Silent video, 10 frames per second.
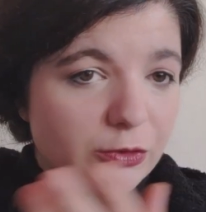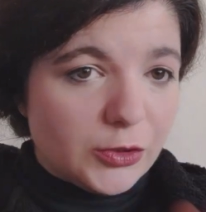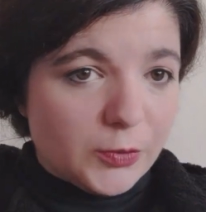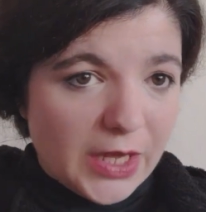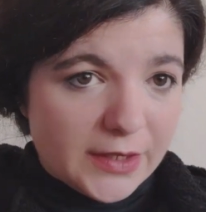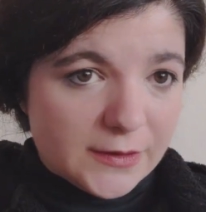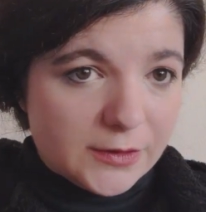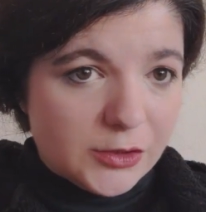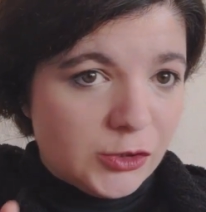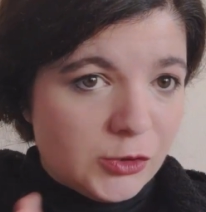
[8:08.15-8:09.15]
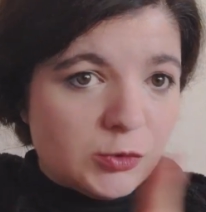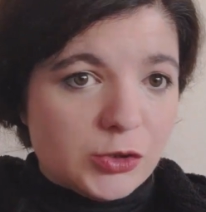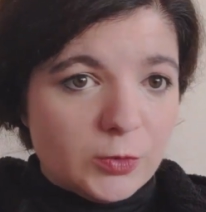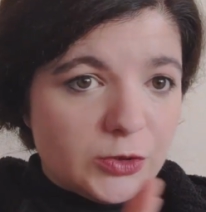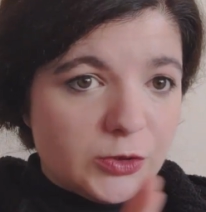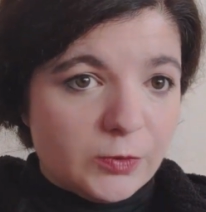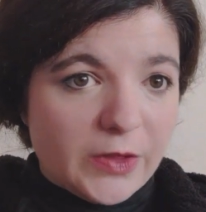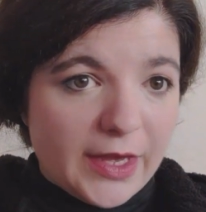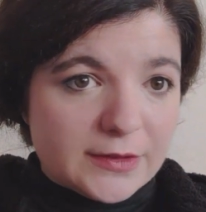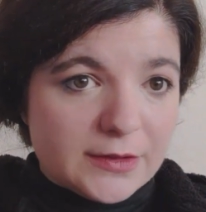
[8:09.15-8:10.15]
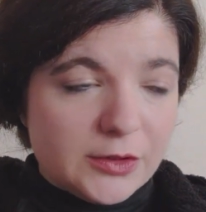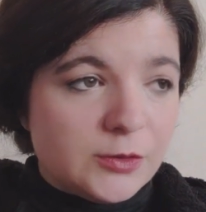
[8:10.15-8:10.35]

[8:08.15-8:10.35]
do that. You don't do that.